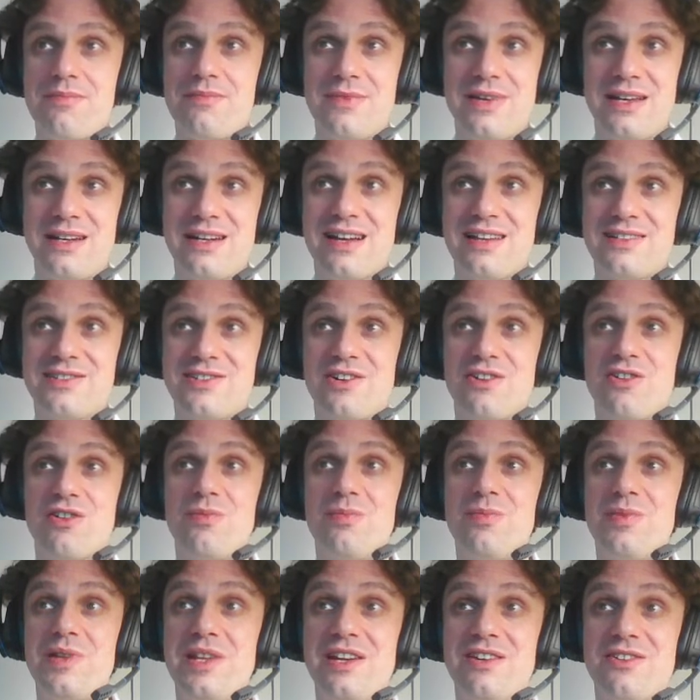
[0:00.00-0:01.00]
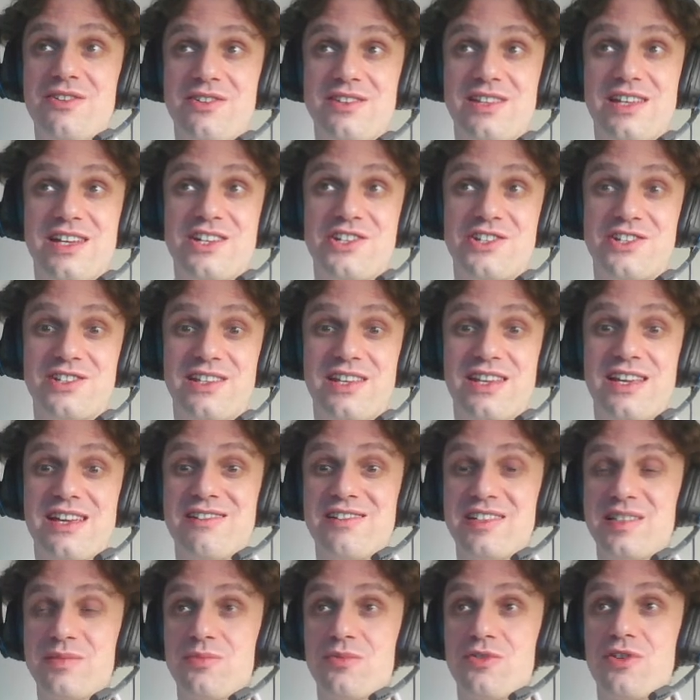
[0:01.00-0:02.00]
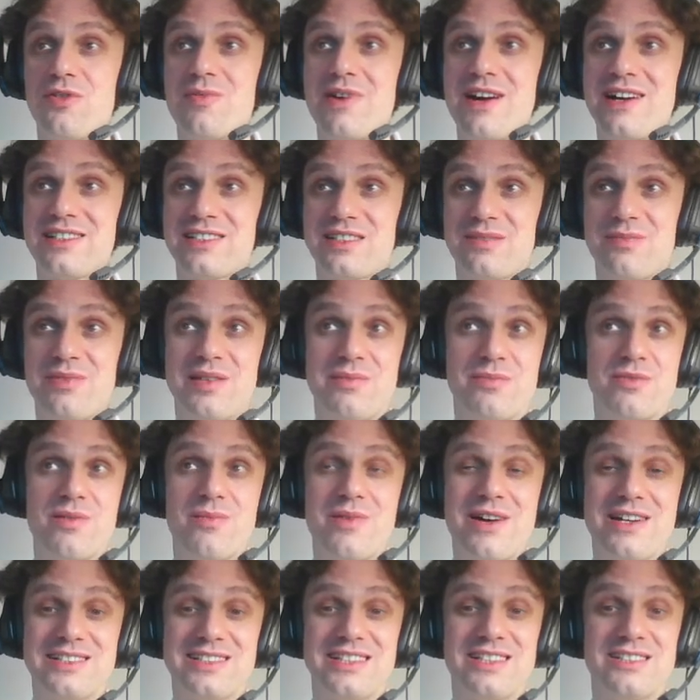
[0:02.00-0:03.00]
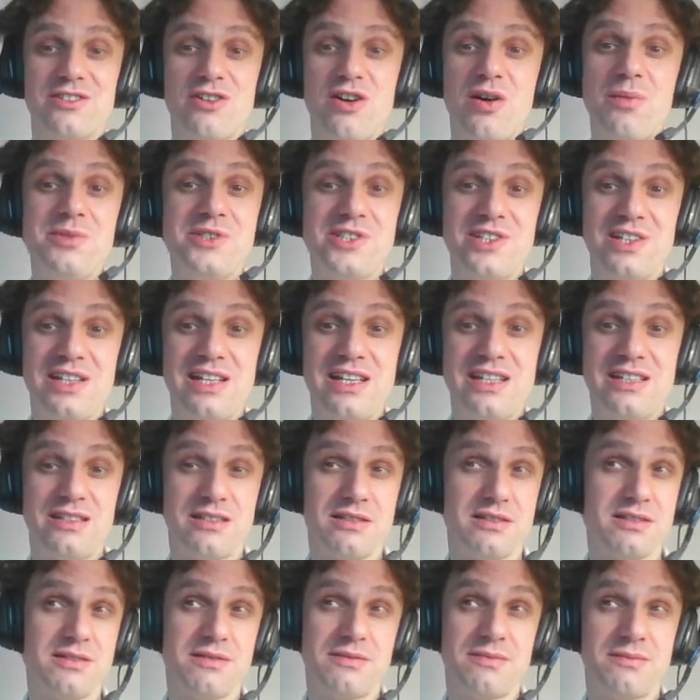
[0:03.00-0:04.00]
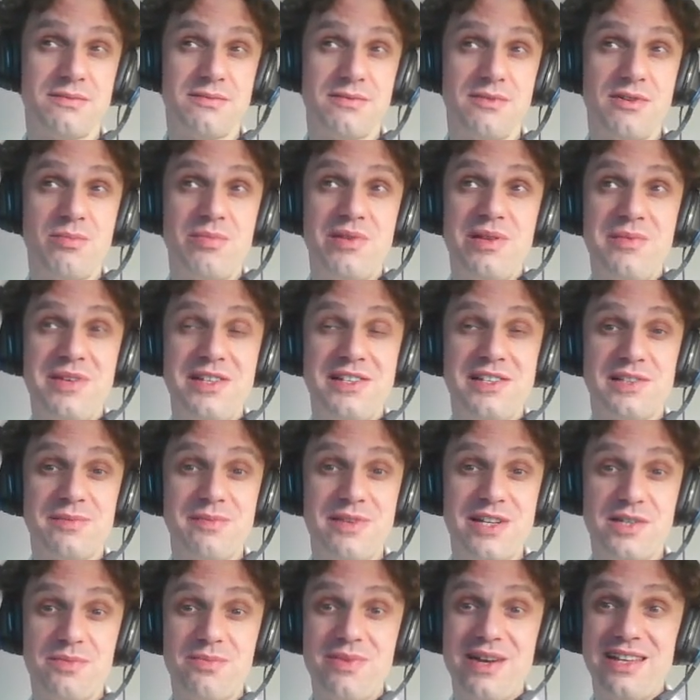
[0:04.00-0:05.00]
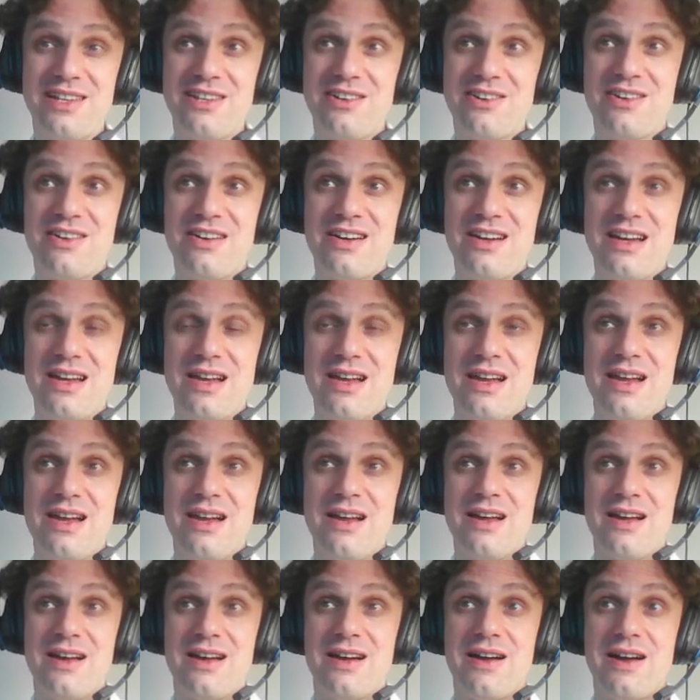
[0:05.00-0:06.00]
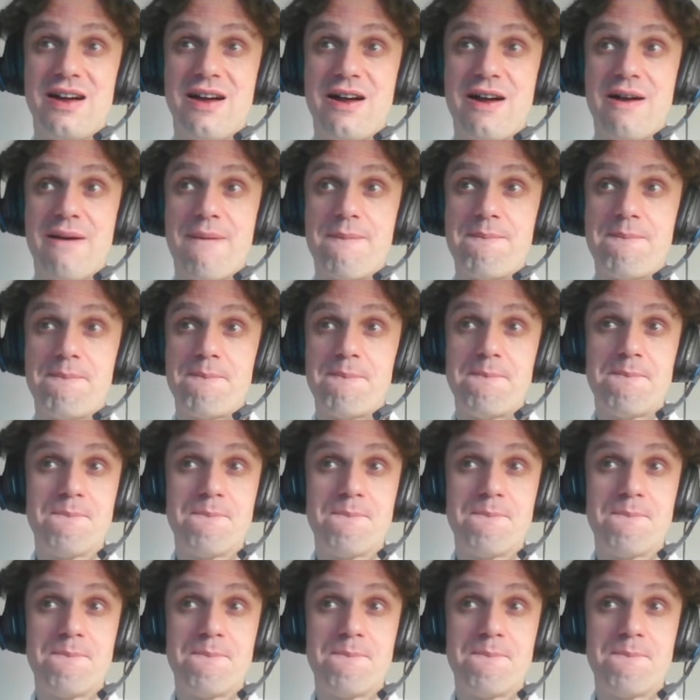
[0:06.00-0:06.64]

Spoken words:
Another oblique rotation here is Promax, but Promax is obsolete. Oblimin is much better. Yeah.